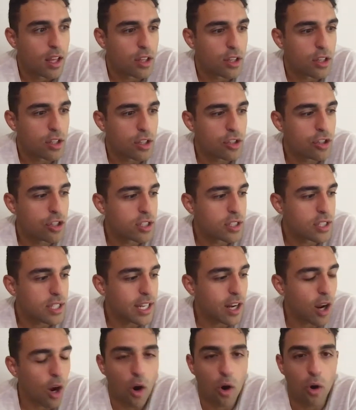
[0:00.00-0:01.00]
you just need
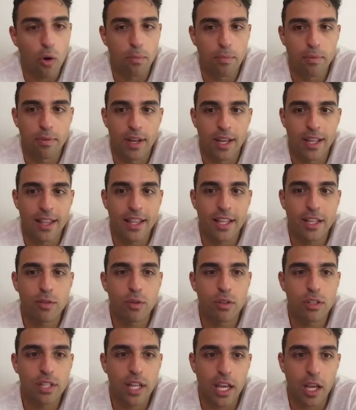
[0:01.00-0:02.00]
hope. And this
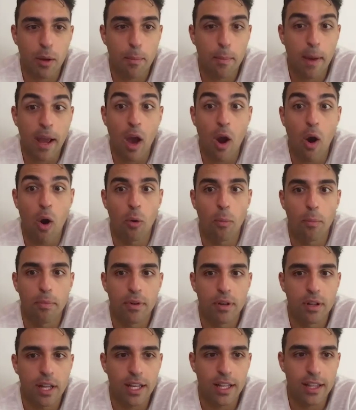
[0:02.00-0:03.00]
was like my hope.
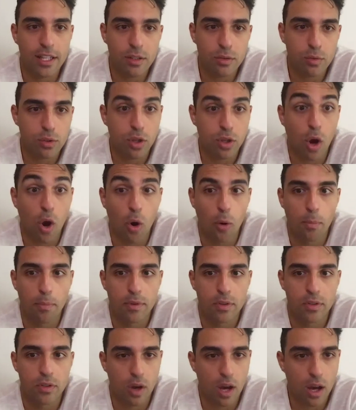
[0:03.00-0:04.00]
Like this was hope.
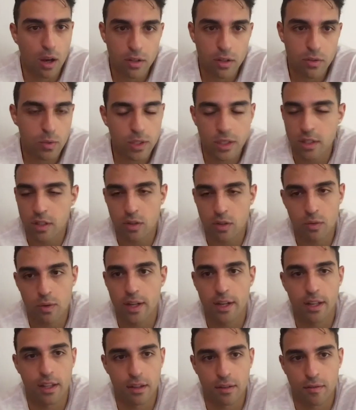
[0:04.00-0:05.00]
So I was willing to do
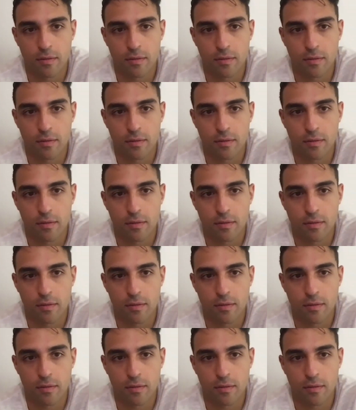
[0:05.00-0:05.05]
anything.